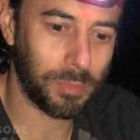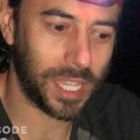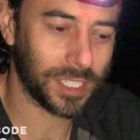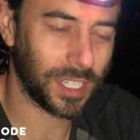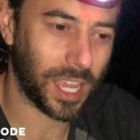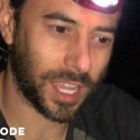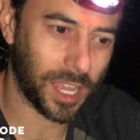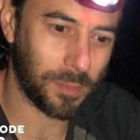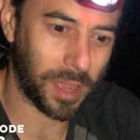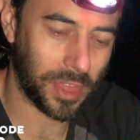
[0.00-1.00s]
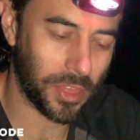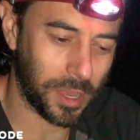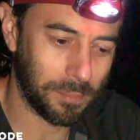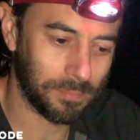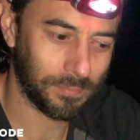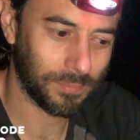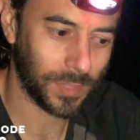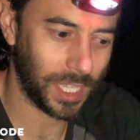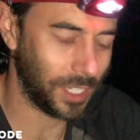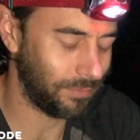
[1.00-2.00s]
basically I cut my thumb
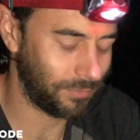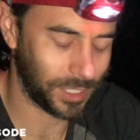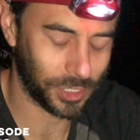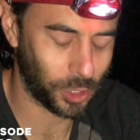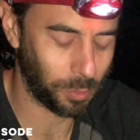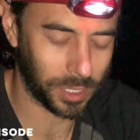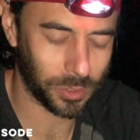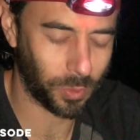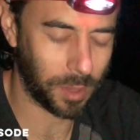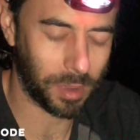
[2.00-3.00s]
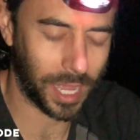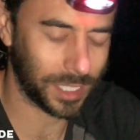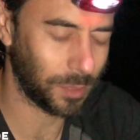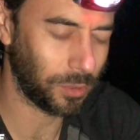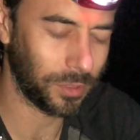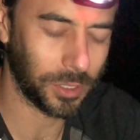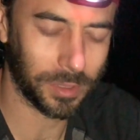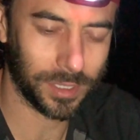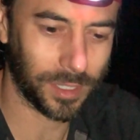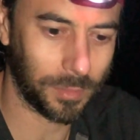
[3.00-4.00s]
in the stupidest way possible,
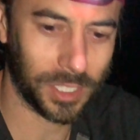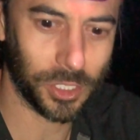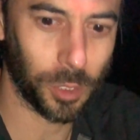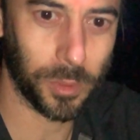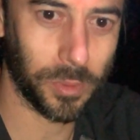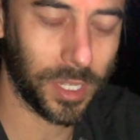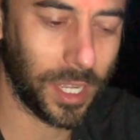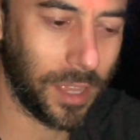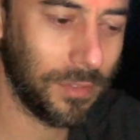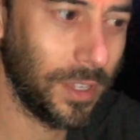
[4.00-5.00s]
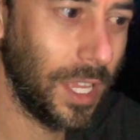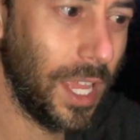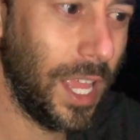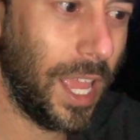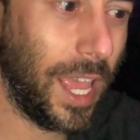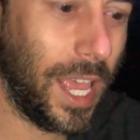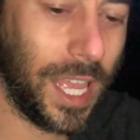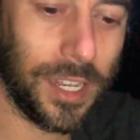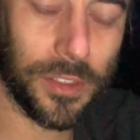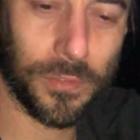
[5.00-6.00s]
doing something stupid with a knife.
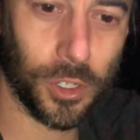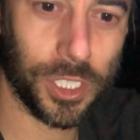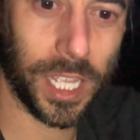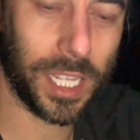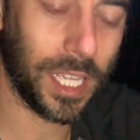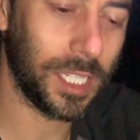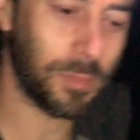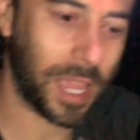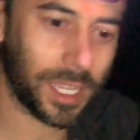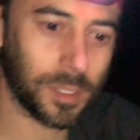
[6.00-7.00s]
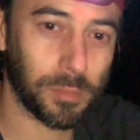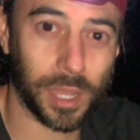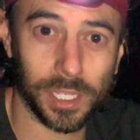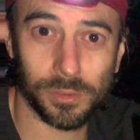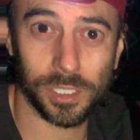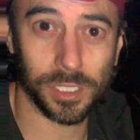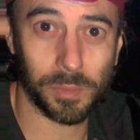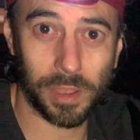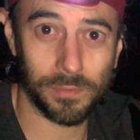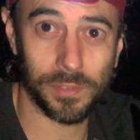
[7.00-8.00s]
And the first aid kit is back at the bikes, which is
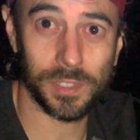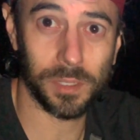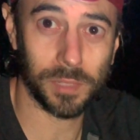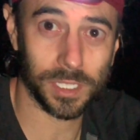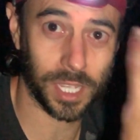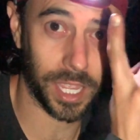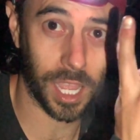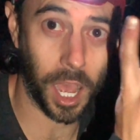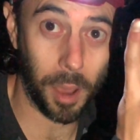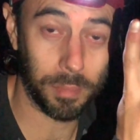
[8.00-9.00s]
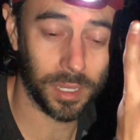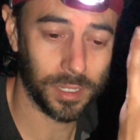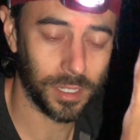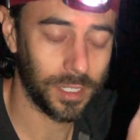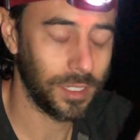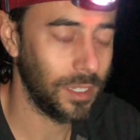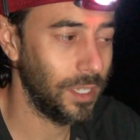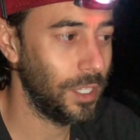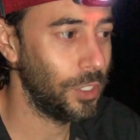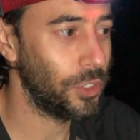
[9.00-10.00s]
about 15 minutes hike up.
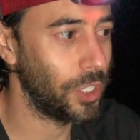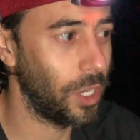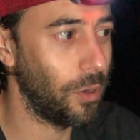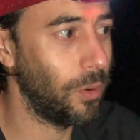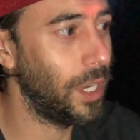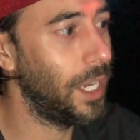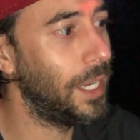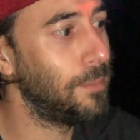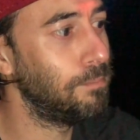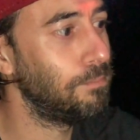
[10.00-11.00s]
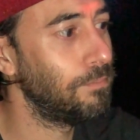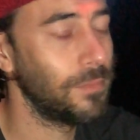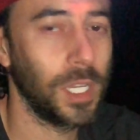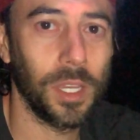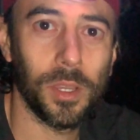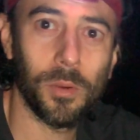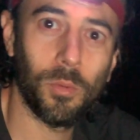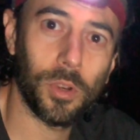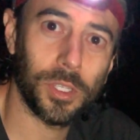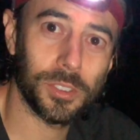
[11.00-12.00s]
So
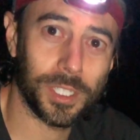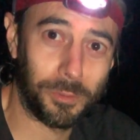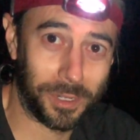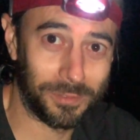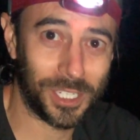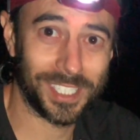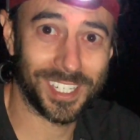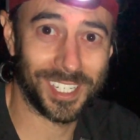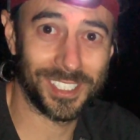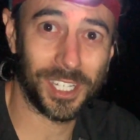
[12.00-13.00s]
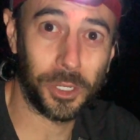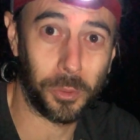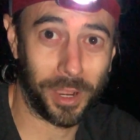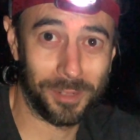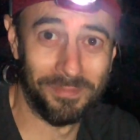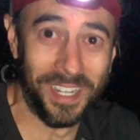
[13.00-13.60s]
we're using one of Jessica's underwear.